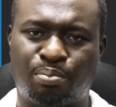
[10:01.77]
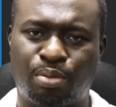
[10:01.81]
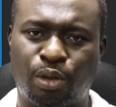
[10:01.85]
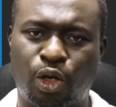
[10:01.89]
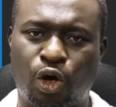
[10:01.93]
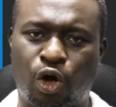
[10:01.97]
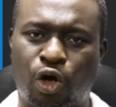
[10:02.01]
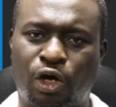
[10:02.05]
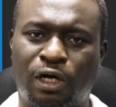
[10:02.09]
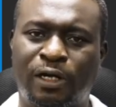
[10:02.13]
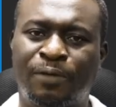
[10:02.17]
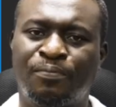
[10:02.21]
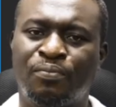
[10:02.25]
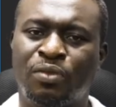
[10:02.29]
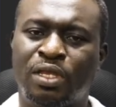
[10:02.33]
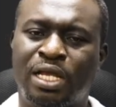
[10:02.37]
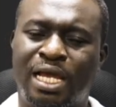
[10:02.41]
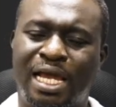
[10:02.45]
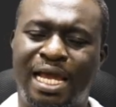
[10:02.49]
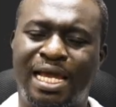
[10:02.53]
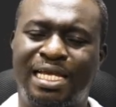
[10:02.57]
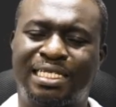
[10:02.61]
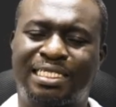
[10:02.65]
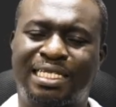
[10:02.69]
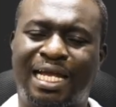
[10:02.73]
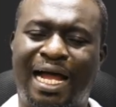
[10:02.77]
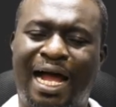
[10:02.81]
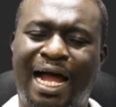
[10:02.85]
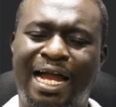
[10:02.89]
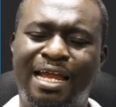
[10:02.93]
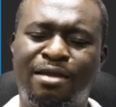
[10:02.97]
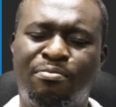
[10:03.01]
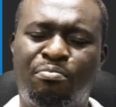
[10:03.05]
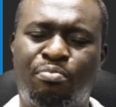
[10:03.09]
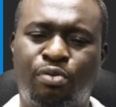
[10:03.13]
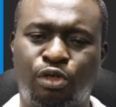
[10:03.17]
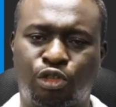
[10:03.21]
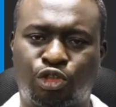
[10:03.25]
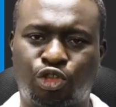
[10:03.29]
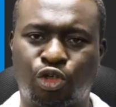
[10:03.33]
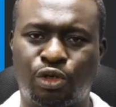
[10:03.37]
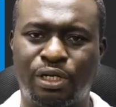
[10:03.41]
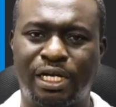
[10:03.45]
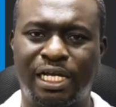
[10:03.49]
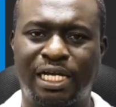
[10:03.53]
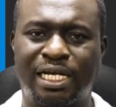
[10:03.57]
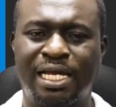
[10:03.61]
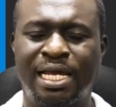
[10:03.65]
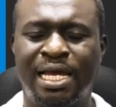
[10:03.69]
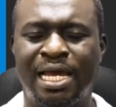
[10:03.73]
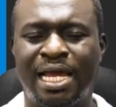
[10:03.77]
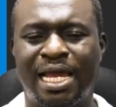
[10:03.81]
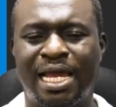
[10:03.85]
blood, is hypotonic,